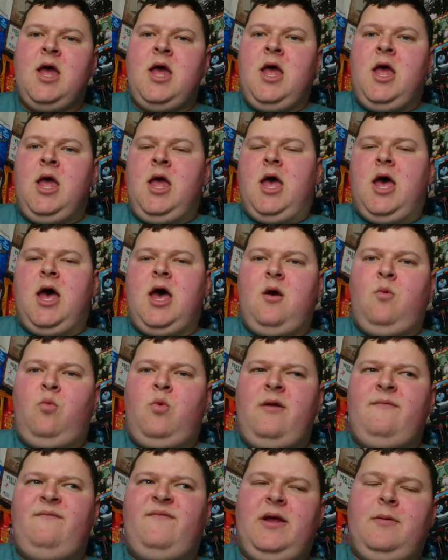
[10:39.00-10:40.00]
now. One
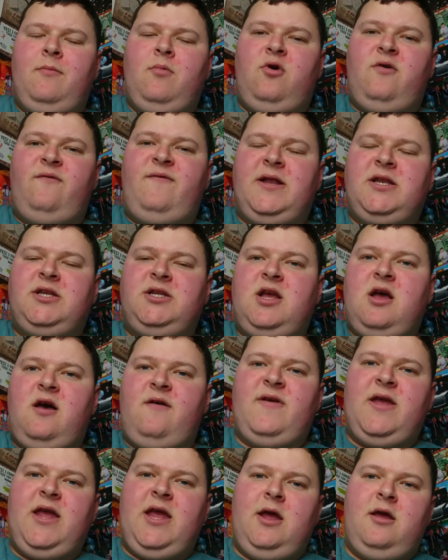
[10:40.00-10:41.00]
more thing to cover
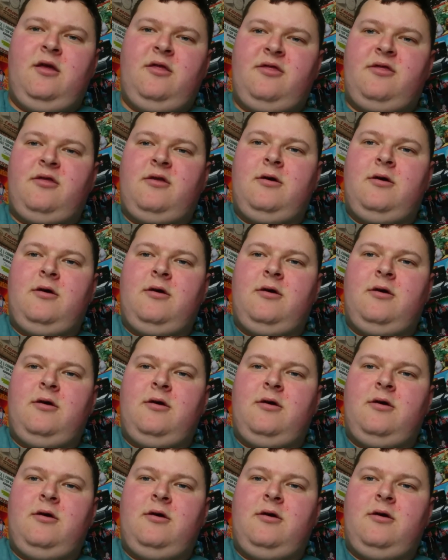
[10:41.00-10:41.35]
is.